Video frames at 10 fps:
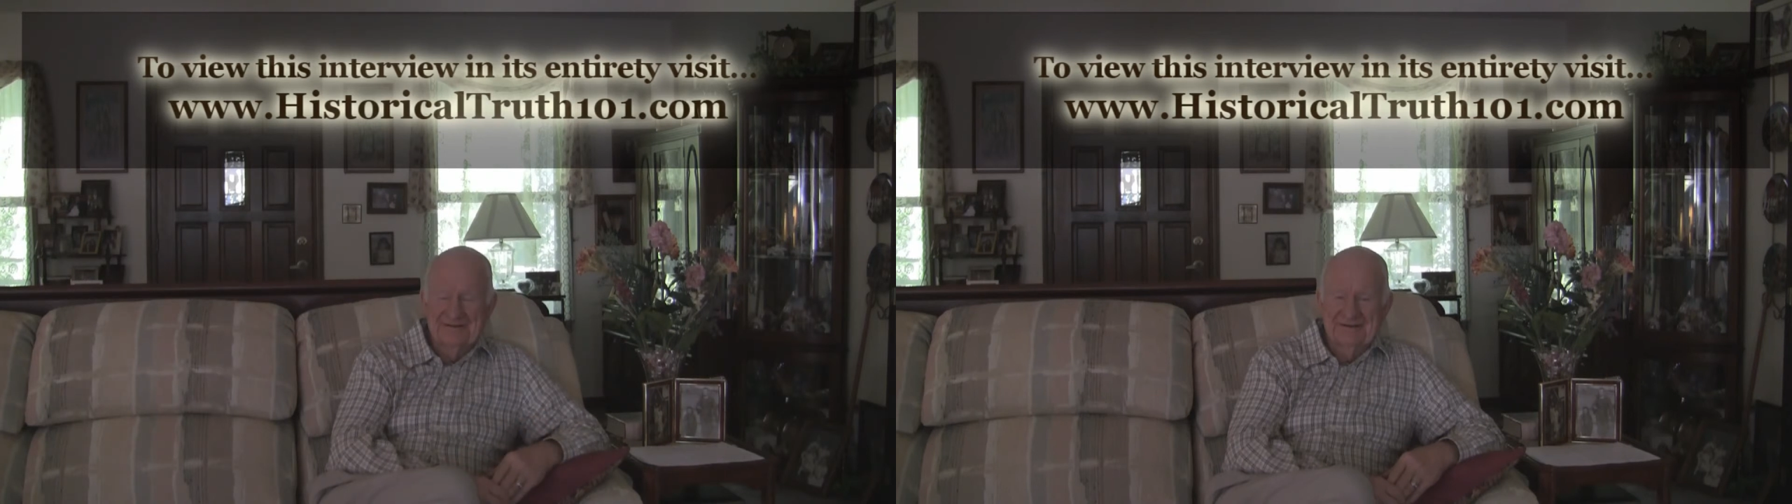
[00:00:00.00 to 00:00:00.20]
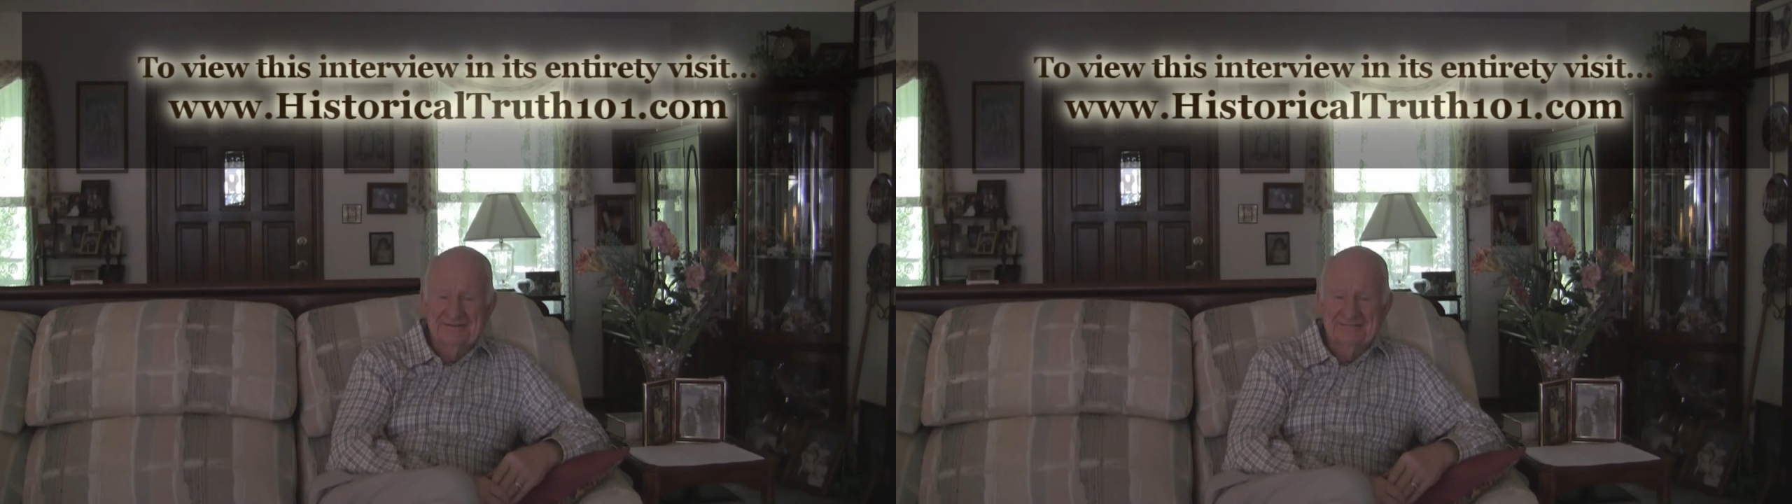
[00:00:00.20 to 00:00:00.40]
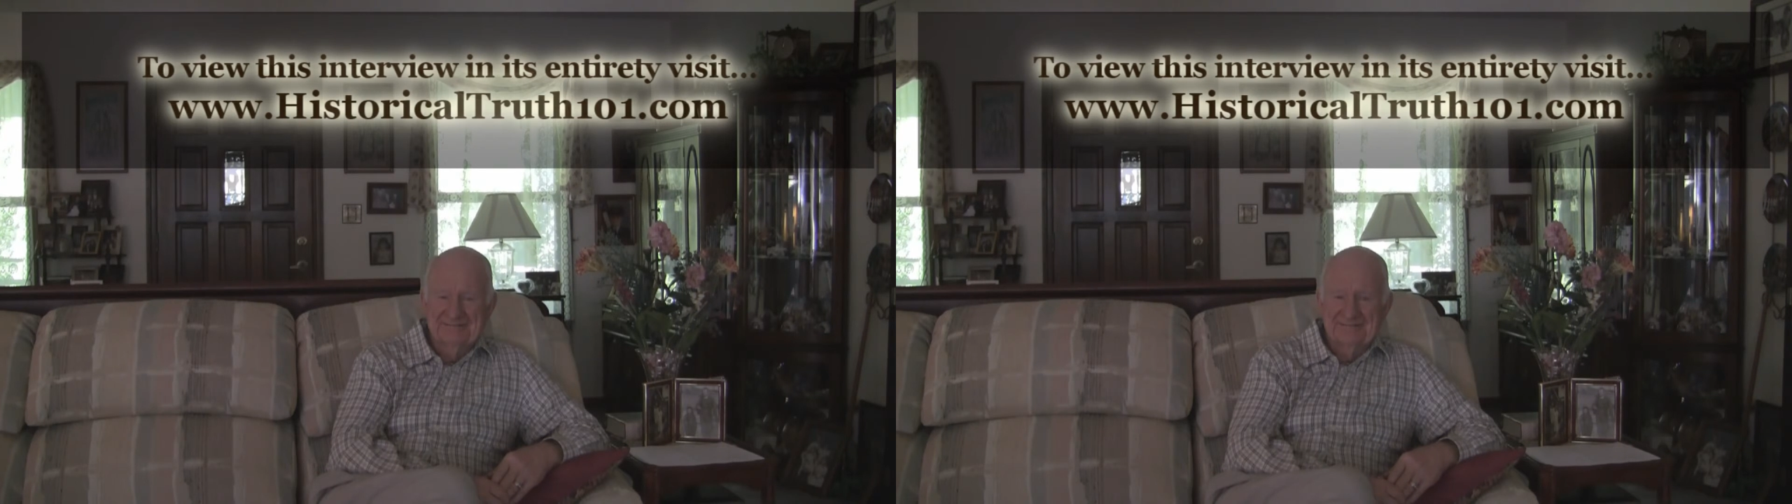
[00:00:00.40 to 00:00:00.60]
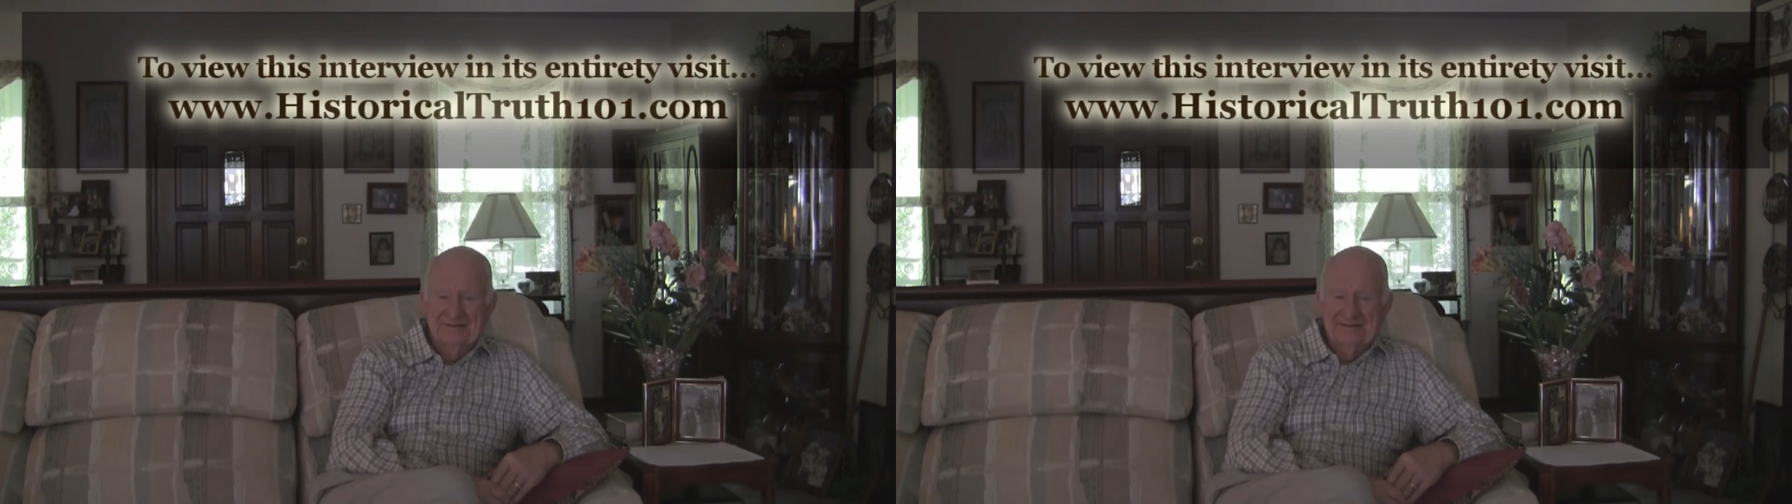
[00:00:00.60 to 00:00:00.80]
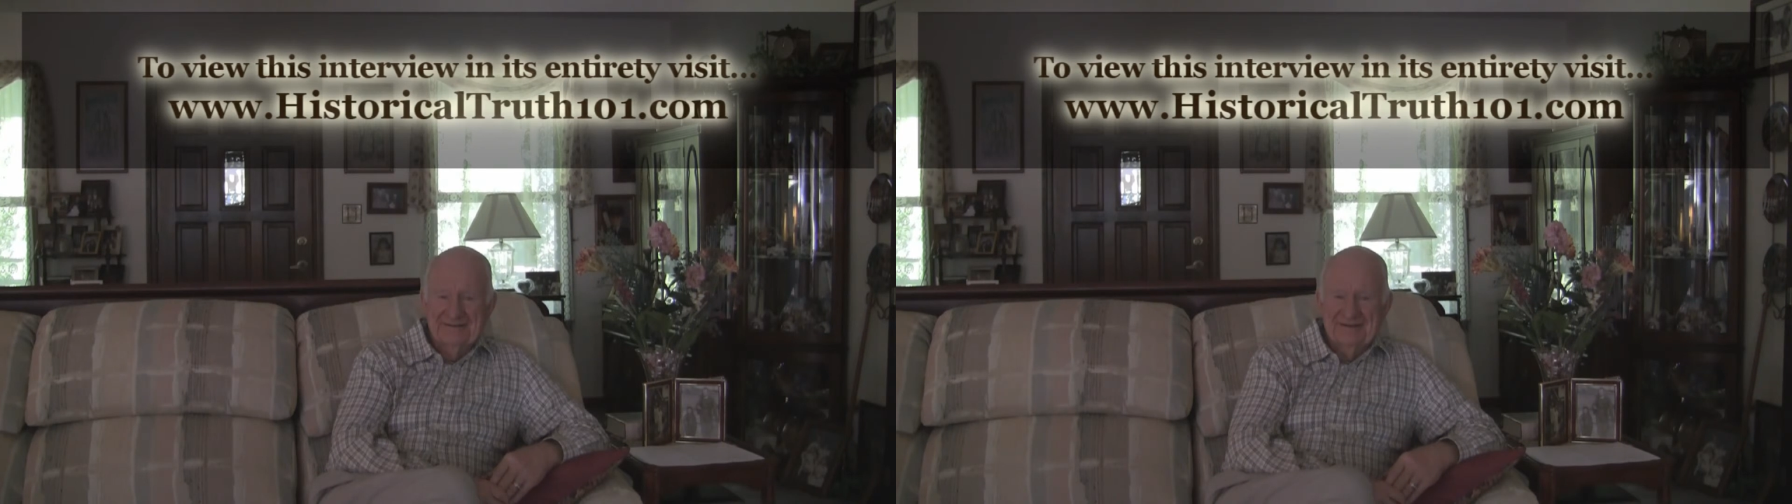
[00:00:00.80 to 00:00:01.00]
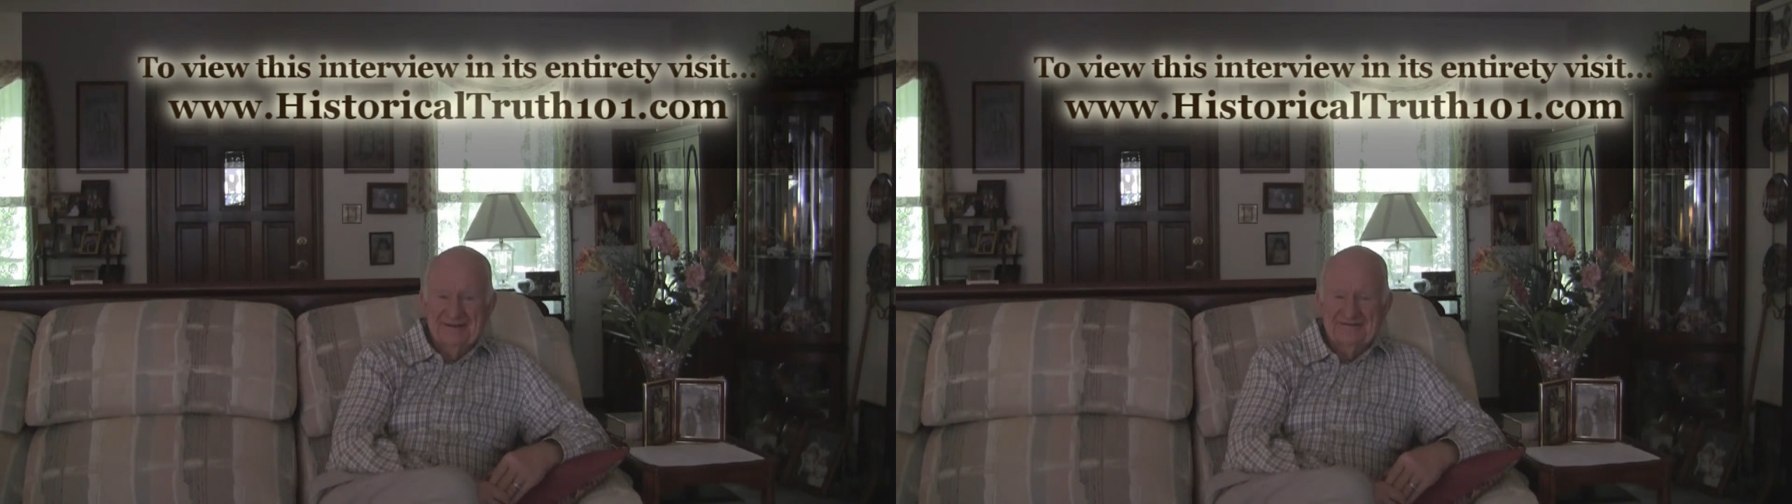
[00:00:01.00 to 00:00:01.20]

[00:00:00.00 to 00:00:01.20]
yeah.